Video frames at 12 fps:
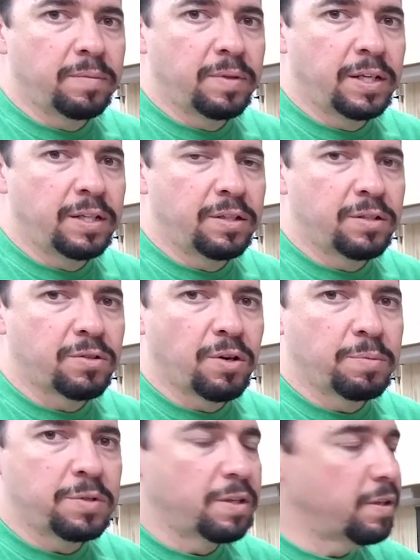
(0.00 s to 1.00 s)
in the
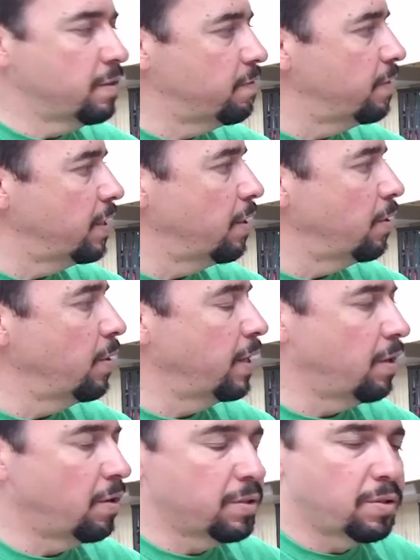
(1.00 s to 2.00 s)
description of this video,
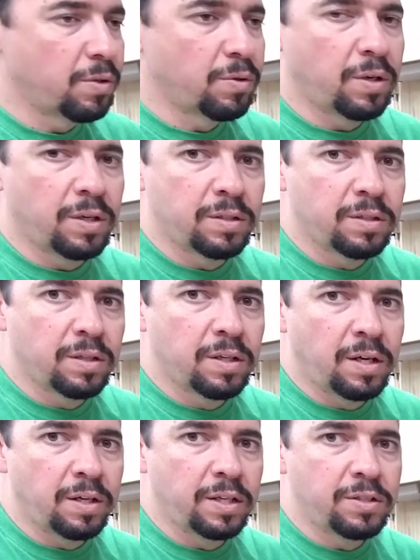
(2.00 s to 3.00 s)
and also
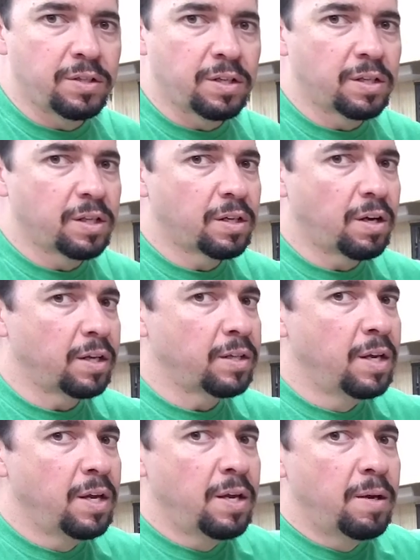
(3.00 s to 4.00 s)
that you can click on,
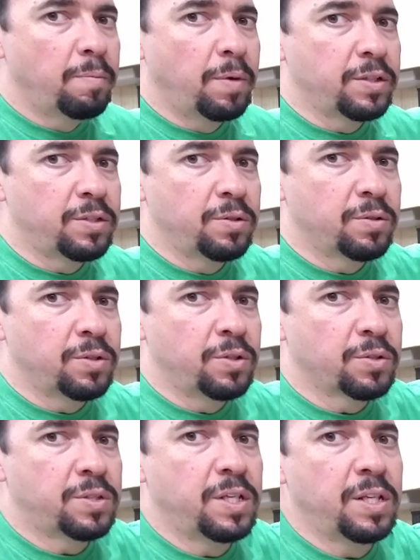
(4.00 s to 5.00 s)
but
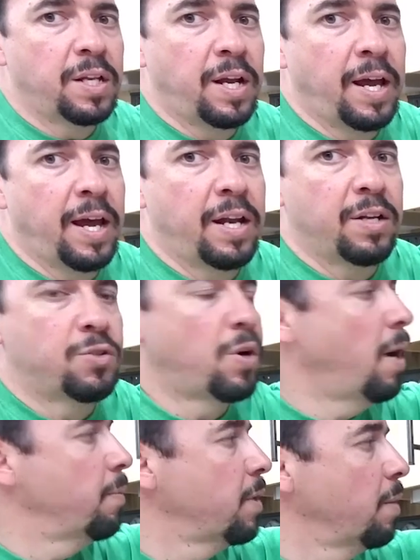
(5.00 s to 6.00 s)
you'll see that I had a
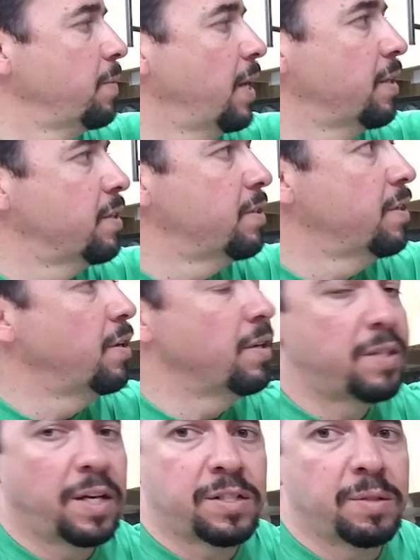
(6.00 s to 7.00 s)
drop come down the center.
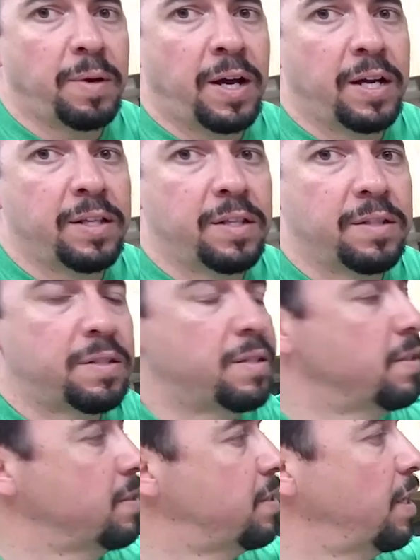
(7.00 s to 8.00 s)
It's actually behind this
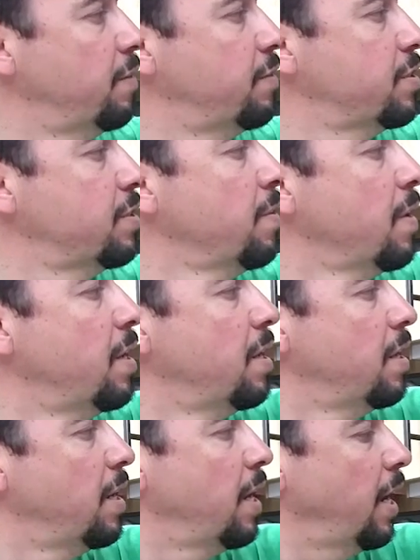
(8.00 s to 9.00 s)
television,
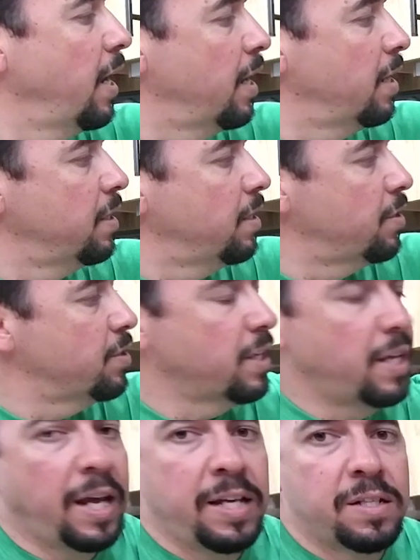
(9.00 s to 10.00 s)
and there's a
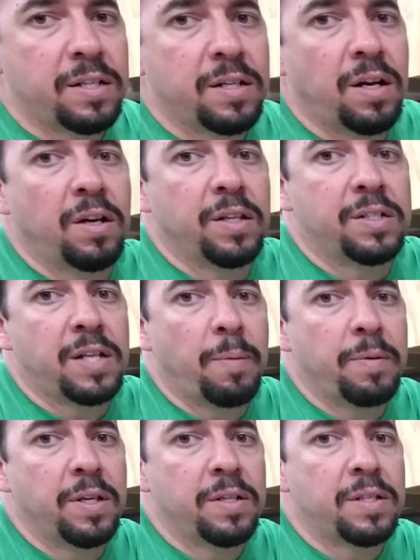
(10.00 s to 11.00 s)
gate on the
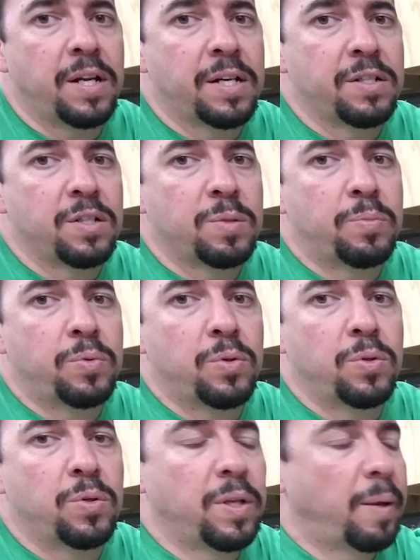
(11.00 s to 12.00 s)
top of this that I can just
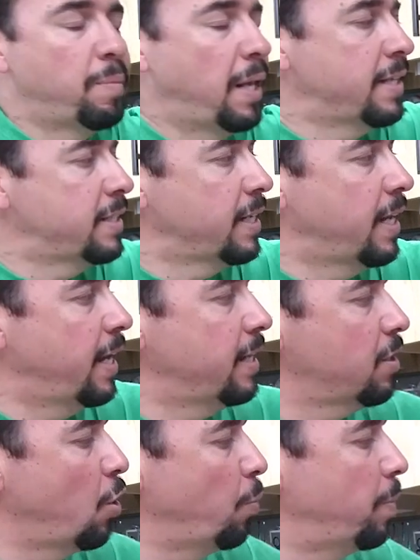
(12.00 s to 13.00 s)
pull that plastic gate
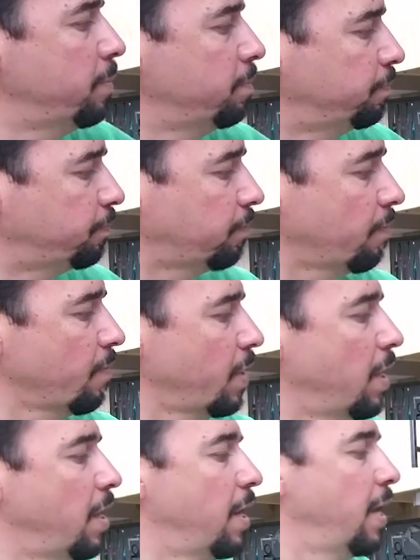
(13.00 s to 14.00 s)
open,
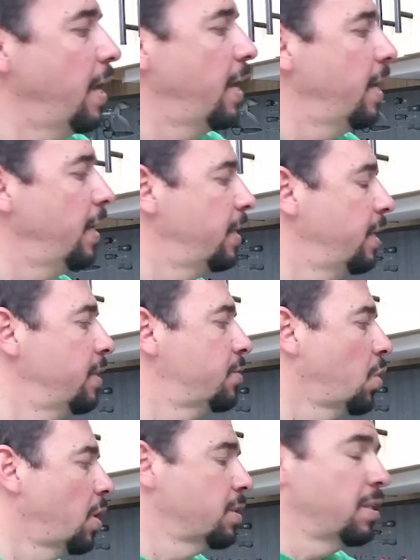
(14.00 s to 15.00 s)
and it draws the